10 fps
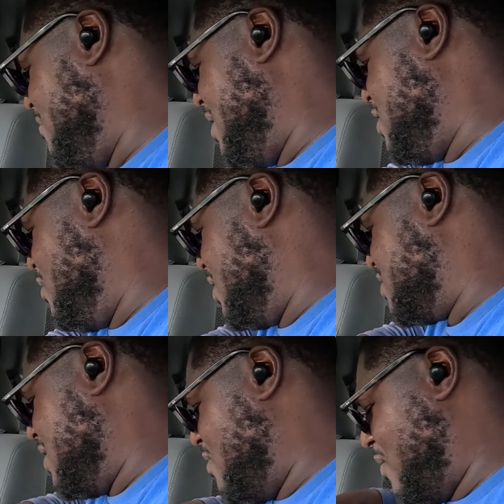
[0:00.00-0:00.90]
you mean you want
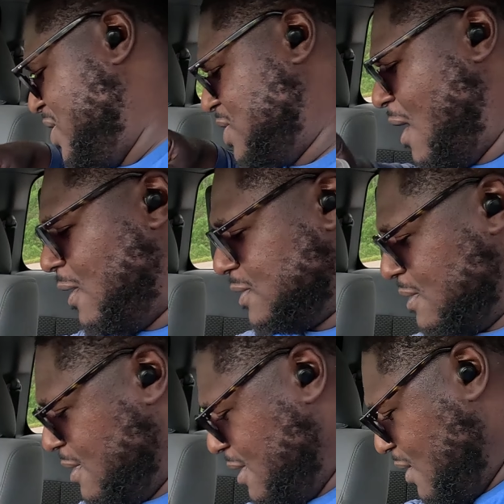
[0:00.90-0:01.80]
to see what we charge?
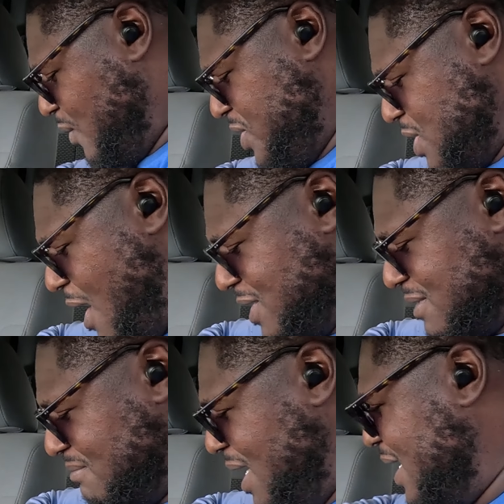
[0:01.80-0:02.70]
We
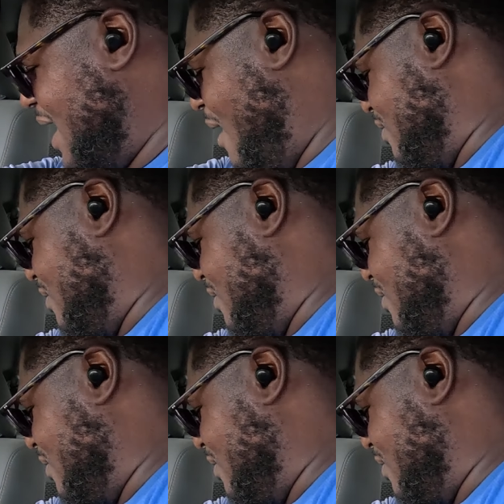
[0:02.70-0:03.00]
charging money. I